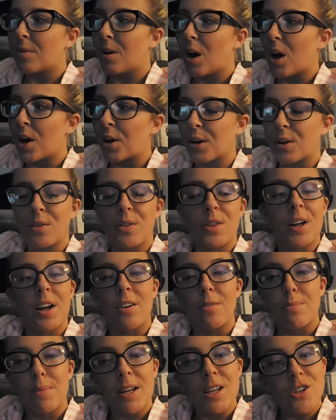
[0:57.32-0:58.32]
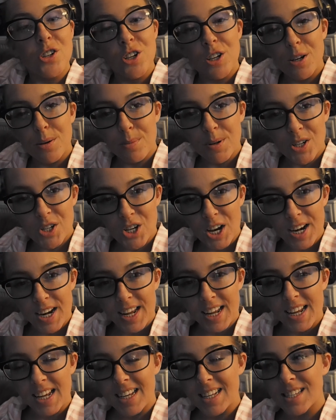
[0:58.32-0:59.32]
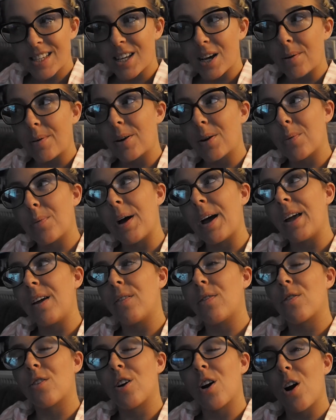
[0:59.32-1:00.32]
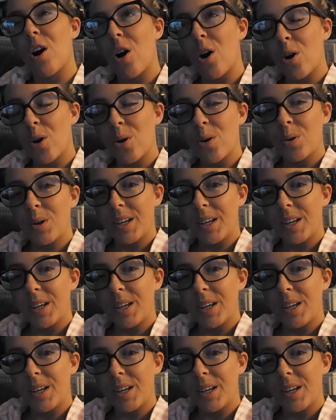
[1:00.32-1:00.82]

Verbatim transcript: I don't think I've mentioned, but Jenny is going away for a whole